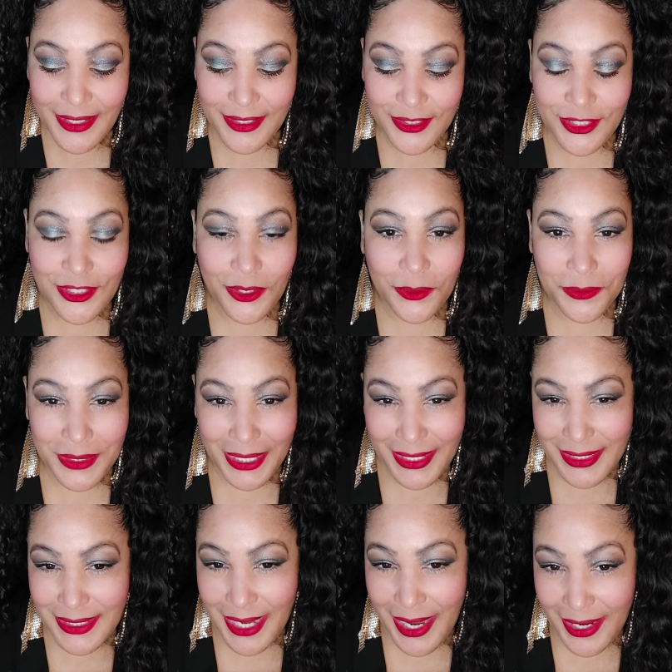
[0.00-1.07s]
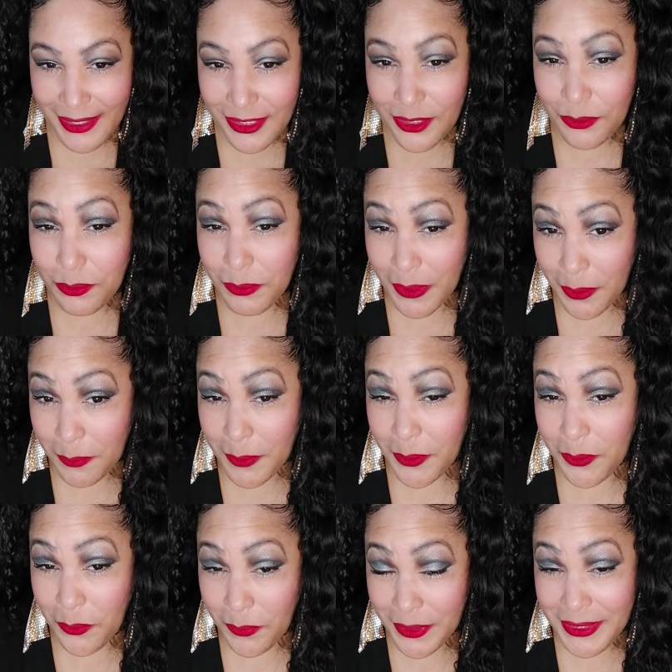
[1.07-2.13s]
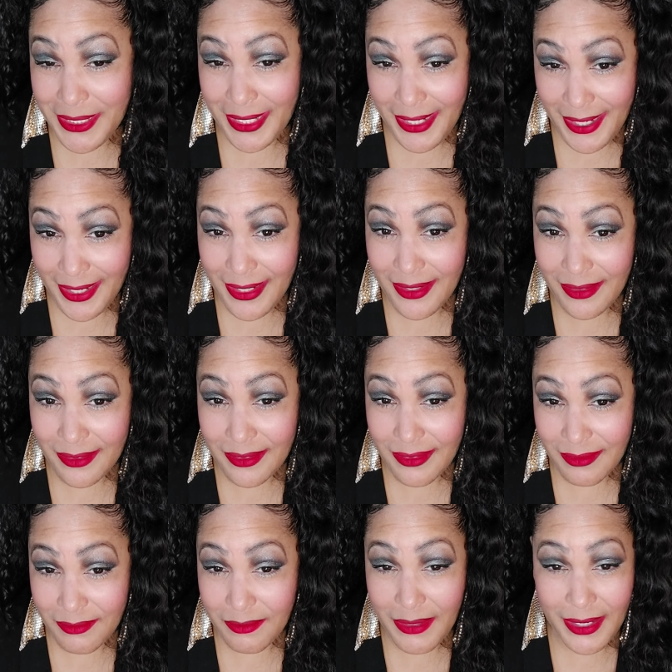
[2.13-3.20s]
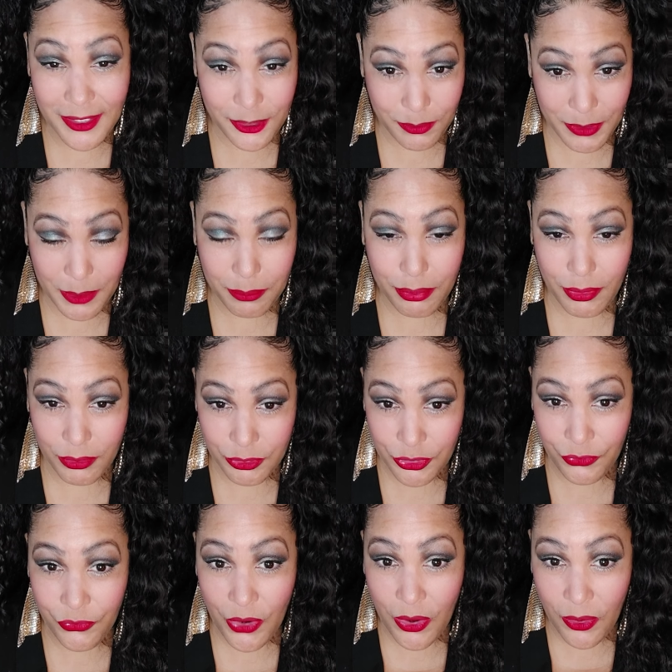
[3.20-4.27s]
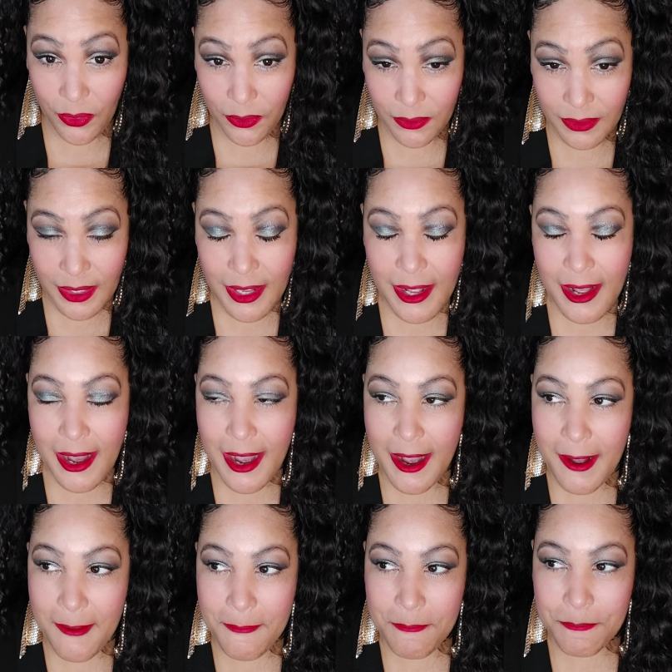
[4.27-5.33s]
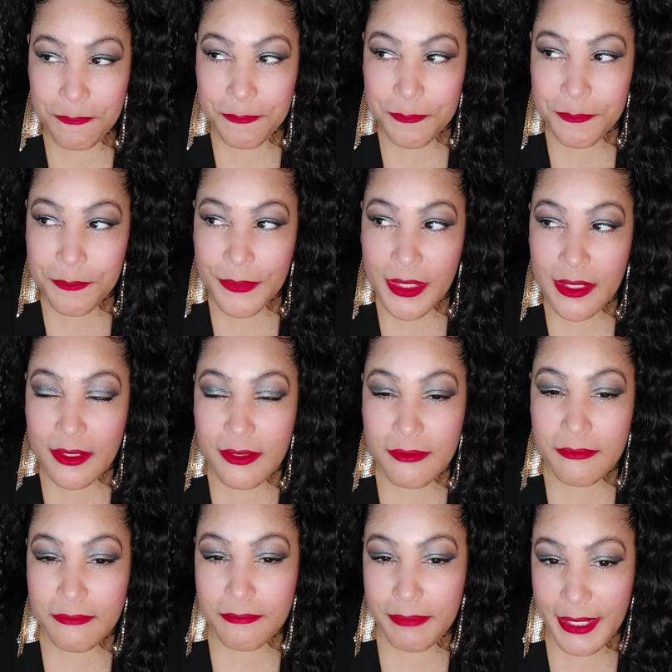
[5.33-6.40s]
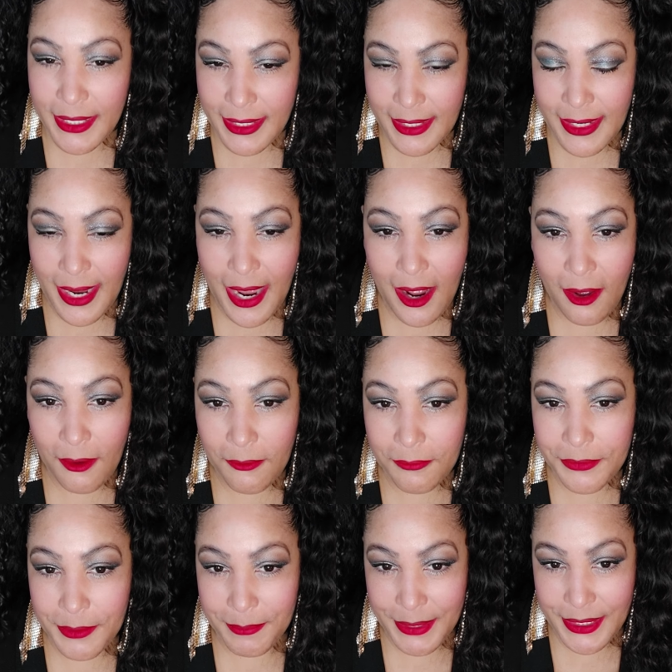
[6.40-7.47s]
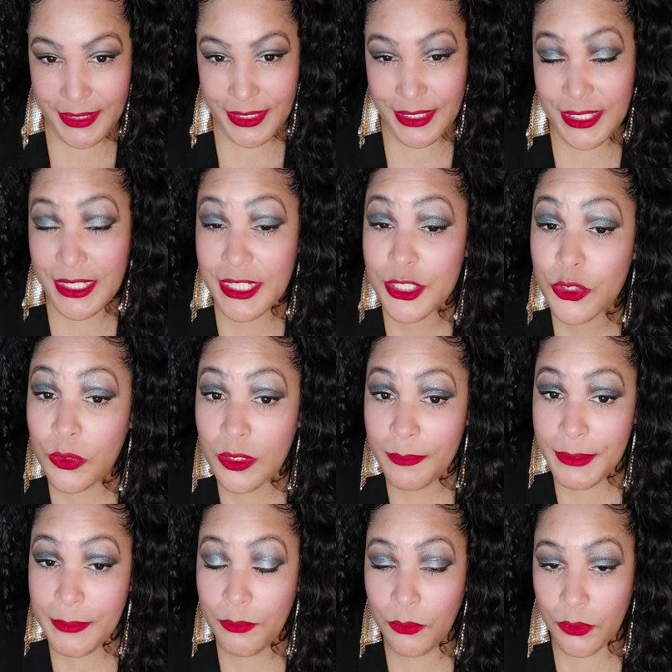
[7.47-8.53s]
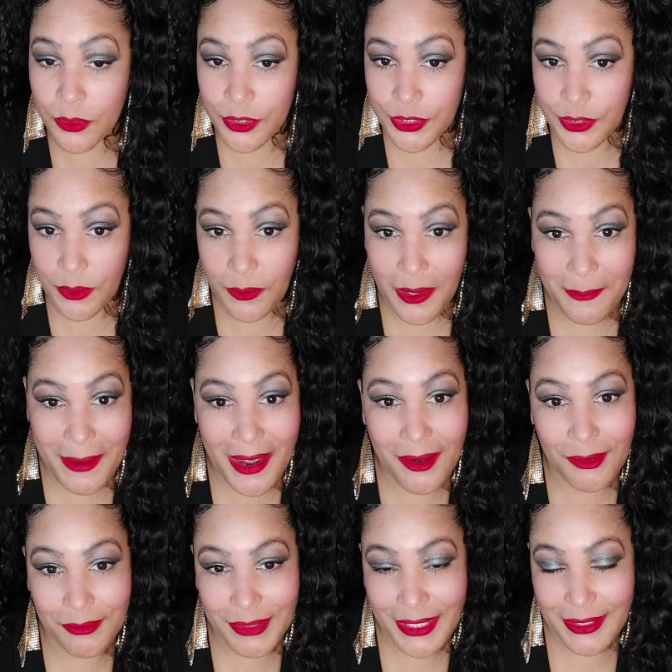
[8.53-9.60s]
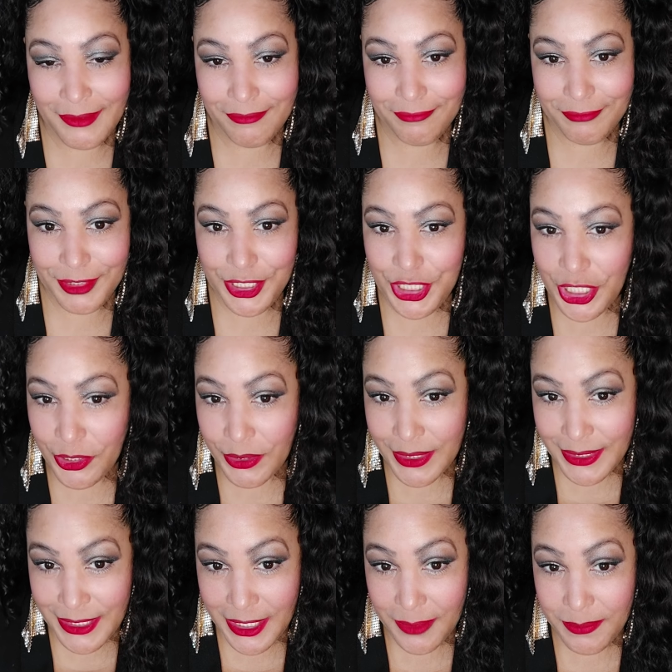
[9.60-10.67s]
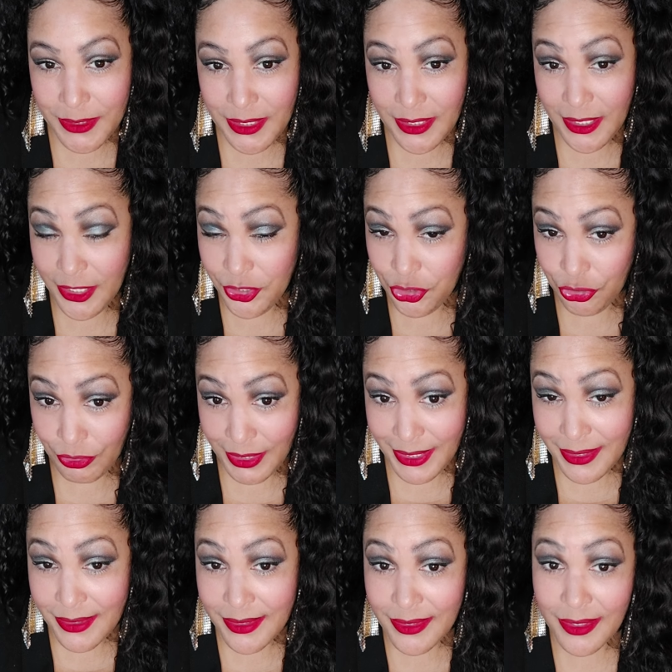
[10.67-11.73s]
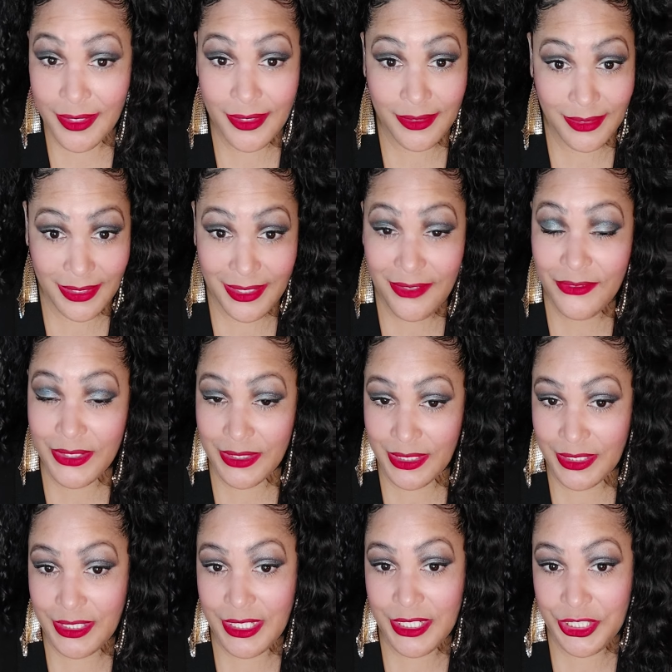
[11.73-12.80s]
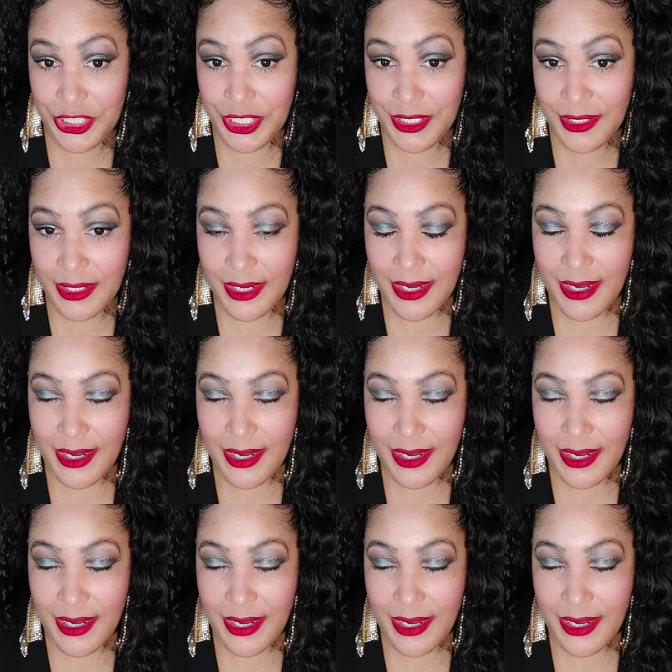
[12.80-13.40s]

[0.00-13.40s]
And so that's kind of where we're going to head as we approach fall. Um, picking out the pieces. And it's going to be more so about sharing tips and tricks and even the teaching